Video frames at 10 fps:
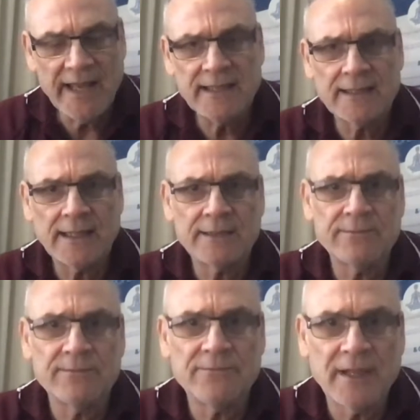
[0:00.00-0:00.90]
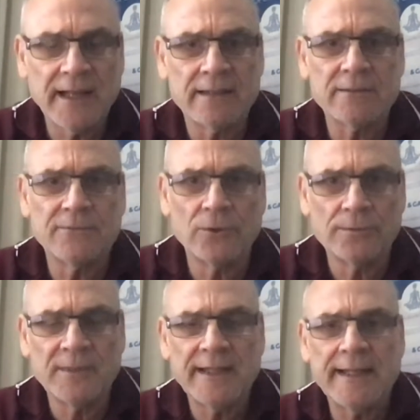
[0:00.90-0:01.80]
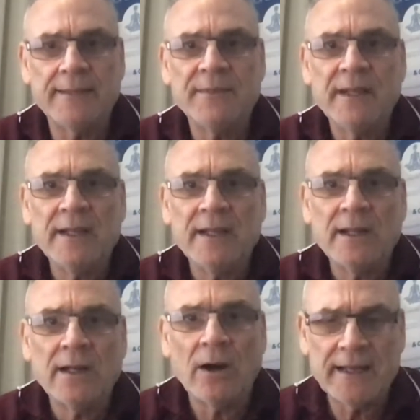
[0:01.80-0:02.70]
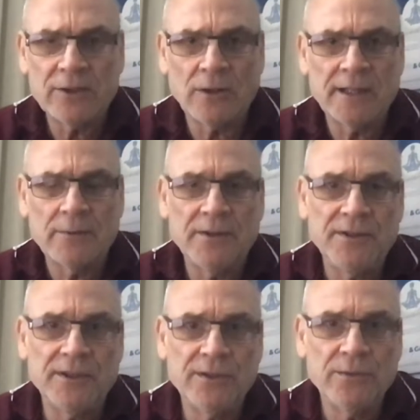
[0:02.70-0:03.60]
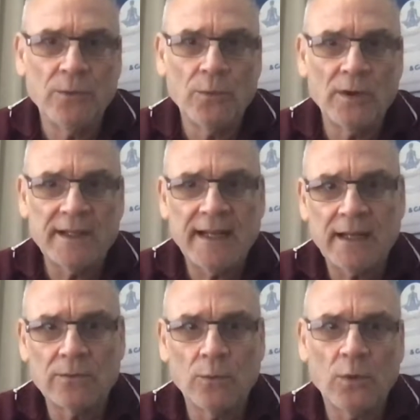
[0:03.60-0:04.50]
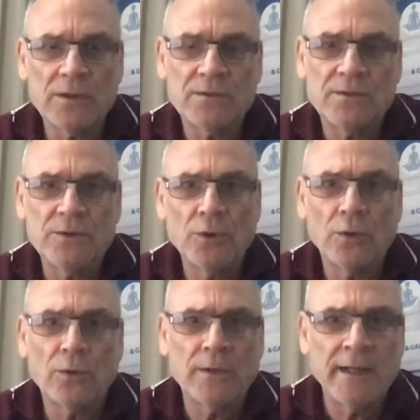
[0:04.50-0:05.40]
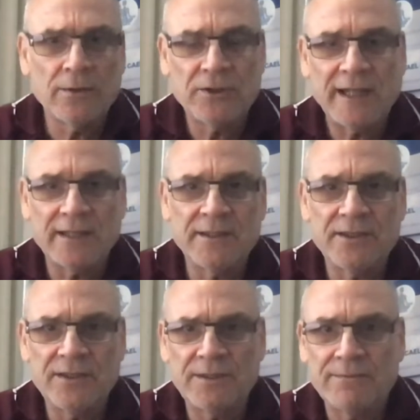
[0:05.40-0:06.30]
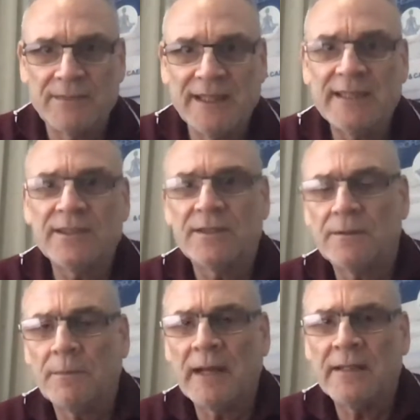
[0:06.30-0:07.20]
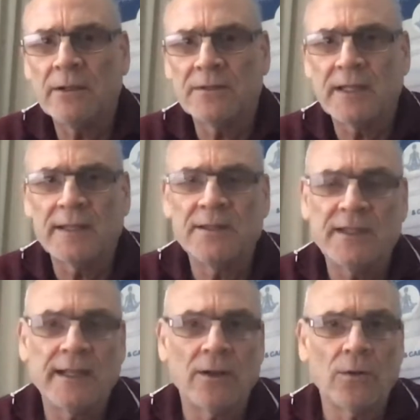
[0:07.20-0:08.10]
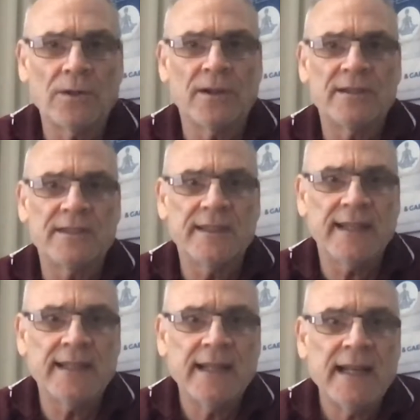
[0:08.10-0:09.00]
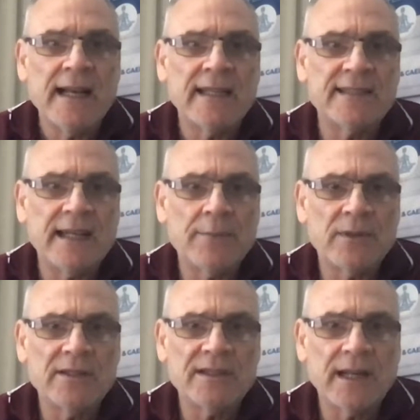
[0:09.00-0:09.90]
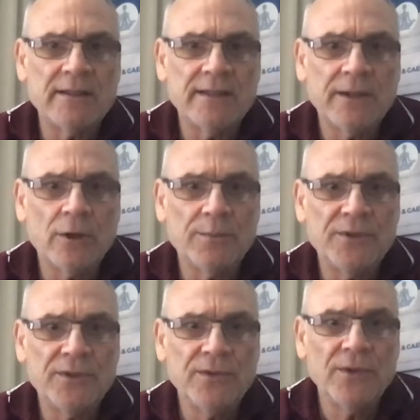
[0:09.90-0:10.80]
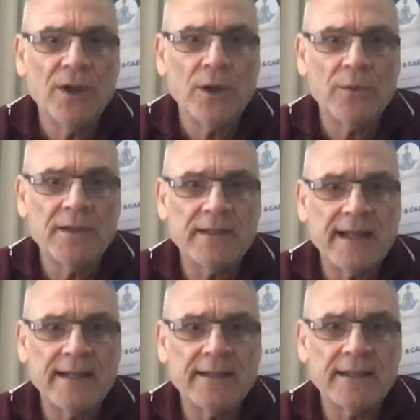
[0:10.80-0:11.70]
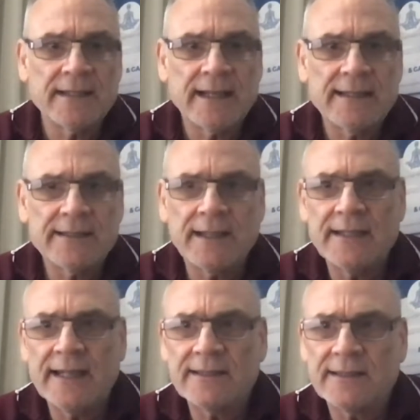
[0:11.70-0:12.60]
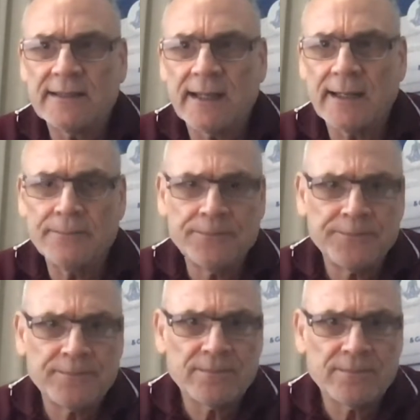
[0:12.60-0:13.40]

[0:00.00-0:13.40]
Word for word: and uh, fill out the form there. I'll get in contact with you, work out what your health challenge is, the main health challenge, and I'll organise to get a sample that's going to help you with that. Okay, so that's um,